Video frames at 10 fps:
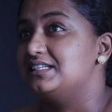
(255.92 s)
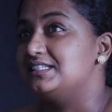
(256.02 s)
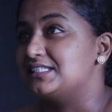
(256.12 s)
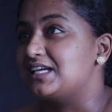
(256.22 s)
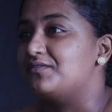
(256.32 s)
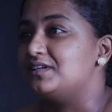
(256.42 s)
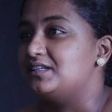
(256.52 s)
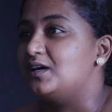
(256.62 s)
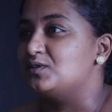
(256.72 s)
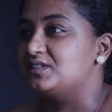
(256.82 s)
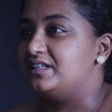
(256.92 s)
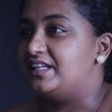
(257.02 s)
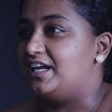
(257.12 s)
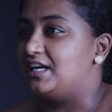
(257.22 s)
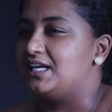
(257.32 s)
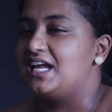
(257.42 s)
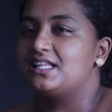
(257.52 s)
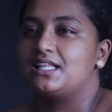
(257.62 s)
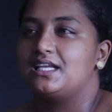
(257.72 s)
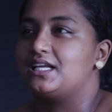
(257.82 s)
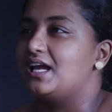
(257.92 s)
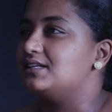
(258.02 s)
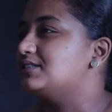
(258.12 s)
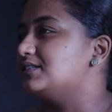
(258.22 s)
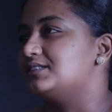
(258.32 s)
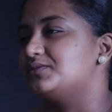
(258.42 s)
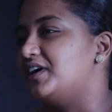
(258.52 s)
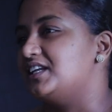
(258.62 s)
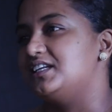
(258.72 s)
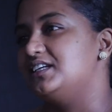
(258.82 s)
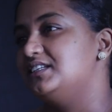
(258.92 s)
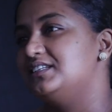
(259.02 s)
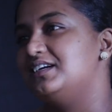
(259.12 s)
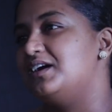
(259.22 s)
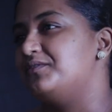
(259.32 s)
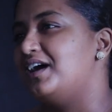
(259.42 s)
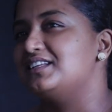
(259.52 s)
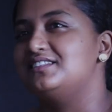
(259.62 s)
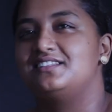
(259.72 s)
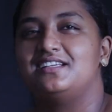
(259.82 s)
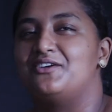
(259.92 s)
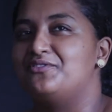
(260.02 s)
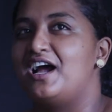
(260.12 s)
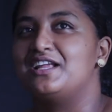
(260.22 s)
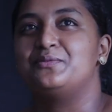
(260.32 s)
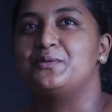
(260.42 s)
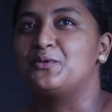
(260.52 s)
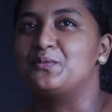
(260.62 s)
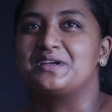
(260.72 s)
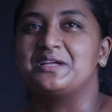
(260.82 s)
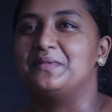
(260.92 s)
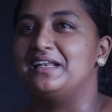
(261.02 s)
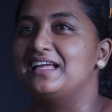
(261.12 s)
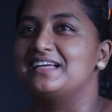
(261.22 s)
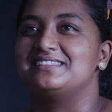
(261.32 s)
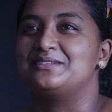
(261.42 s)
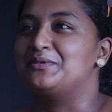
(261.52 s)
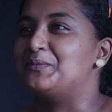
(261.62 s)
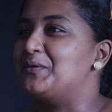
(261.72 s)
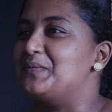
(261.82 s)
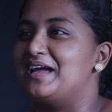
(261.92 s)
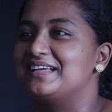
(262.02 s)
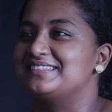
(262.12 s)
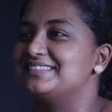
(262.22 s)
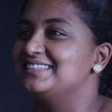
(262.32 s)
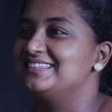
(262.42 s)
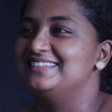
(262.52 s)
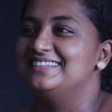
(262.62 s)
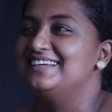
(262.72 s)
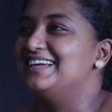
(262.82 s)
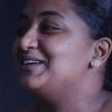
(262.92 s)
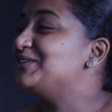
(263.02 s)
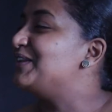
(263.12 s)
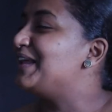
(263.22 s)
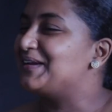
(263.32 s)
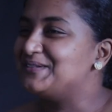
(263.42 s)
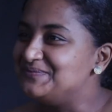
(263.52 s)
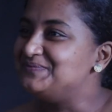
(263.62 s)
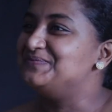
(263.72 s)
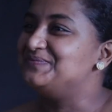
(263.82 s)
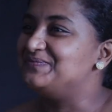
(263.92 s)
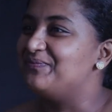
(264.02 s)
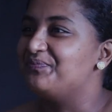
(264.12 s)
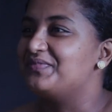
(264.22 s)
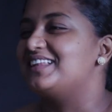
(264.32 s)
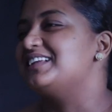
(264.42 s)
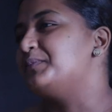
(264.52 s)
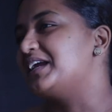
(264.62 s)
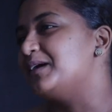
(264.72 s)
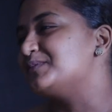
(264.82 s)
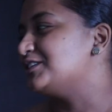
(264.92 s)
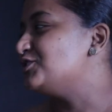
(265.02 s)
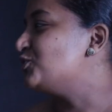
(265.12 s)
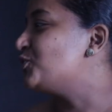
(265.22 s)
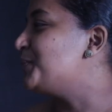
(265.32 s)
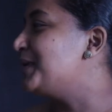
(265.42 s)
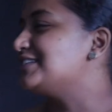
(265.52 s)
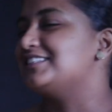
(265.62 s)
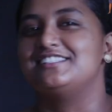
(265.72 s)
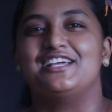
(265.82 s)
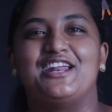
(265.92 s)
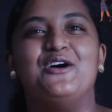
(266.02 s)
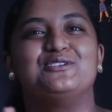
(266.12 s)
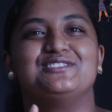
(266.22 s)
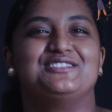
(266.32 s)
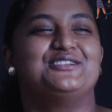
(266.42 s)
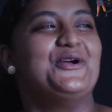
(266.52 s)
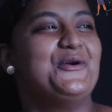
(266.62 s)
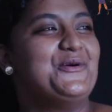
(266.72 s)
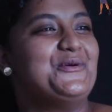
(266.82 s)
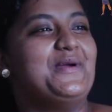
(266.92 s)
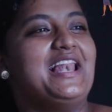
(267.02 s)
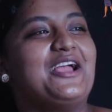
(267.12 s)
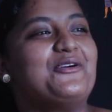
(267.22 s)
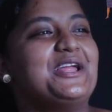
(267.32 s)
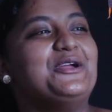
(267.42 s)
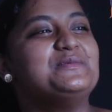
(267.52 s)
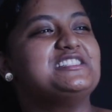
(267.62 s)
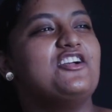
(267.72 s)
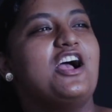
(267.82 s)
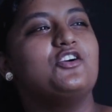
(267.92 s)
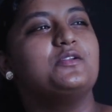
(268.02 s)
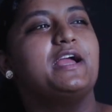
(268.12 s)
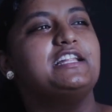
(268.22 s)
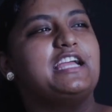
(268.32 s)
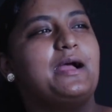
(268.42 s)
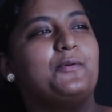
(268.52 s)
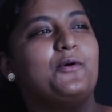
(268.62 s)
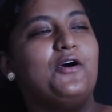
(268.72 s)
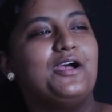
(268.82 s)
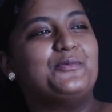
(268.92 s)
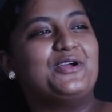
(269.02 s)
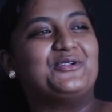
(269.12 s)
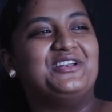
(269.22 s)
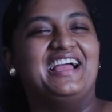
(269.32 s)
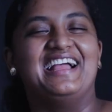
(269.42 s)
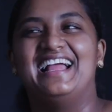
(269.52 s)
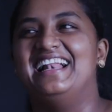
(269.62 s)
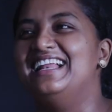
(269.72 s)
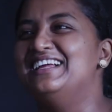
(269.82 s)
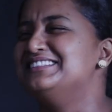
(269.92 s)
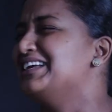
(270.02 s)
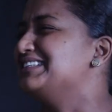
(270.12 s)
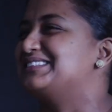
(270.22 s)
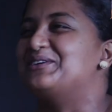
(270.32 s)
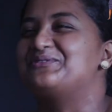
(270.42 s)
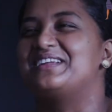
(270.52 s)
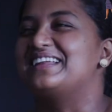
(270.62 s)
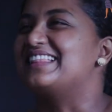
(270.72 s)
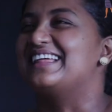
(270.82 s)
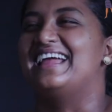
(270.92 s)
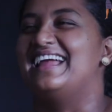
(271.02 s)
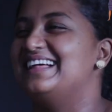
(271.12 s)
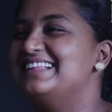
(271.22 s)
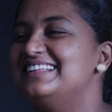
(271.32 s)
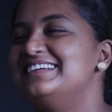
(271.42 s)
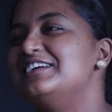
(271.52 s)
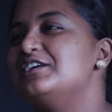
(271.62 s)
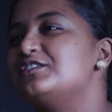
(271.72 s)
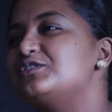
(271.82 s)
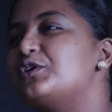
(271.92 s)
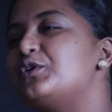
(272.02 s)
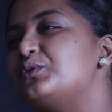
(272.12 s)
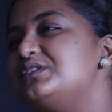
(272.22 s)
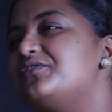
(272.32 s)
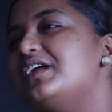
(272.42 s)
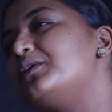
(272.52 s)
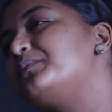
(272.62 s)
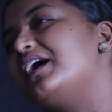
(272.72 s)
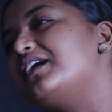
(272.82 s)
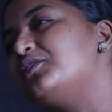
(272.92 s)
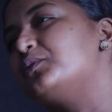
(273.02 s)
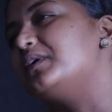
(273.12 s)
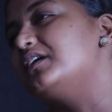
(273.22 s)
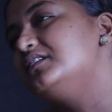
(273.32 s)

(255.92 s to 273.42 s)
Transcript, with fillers: discovered I was in the ER. Everything else is funny. I've had people bring me legs in paper bags, and you're like, then it becomes a joke. We pass it around. We're like, the hell. So you develop dark humor.